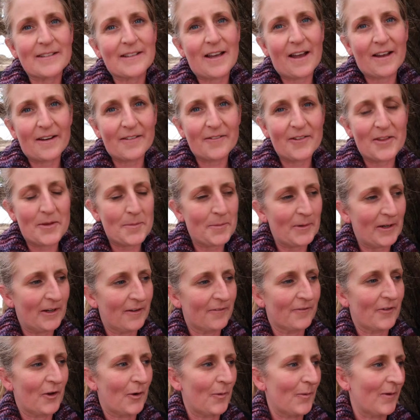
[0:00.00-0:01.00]
is kind of in the middle
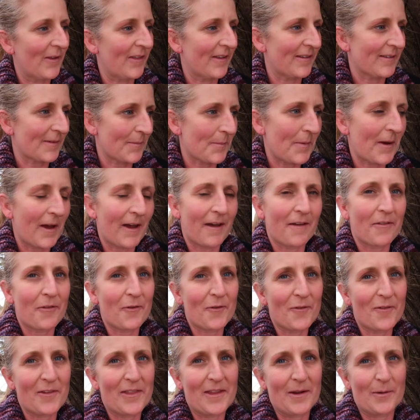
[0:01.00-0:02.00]
of nowhere. There's a path
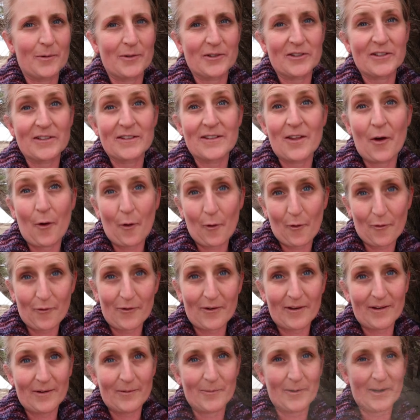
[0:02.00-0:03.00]
over there, which is the
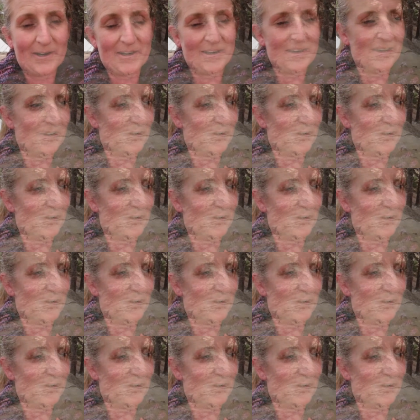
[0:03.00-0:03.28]
only way to